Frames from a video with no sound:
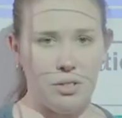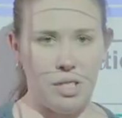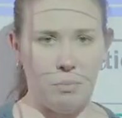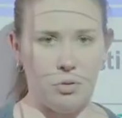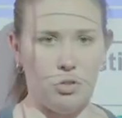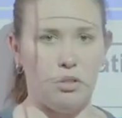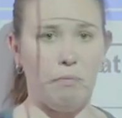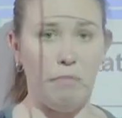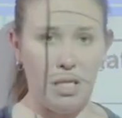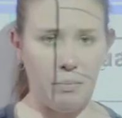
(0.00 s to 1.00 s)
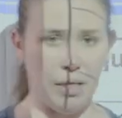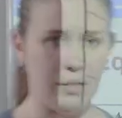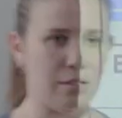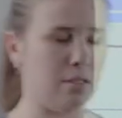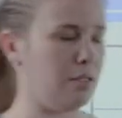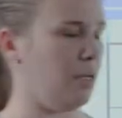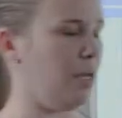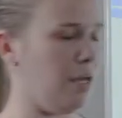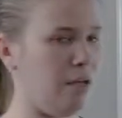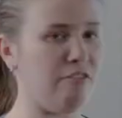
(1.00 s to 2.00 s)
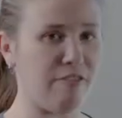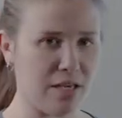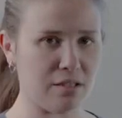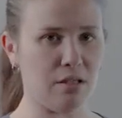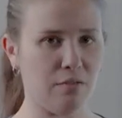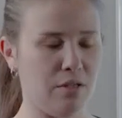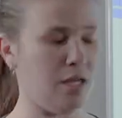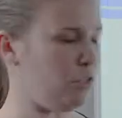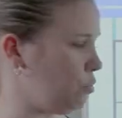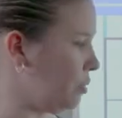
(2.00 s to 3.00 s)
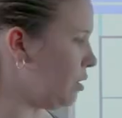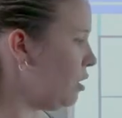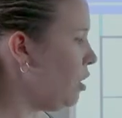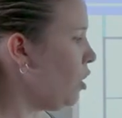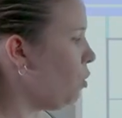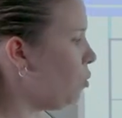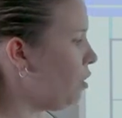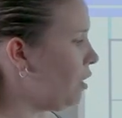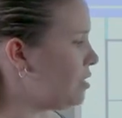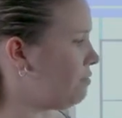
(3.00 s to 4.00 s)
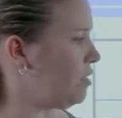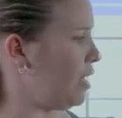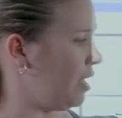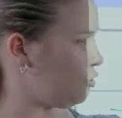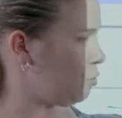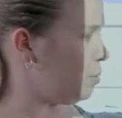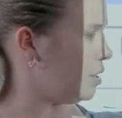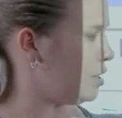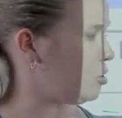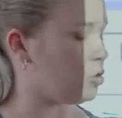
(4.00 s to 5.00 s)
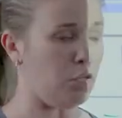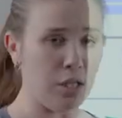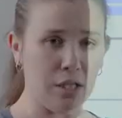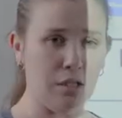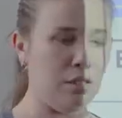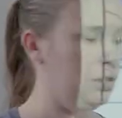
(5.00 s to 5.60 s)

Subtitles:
the temperature to minimize the effect of the entropy, whereas if the entropy is good,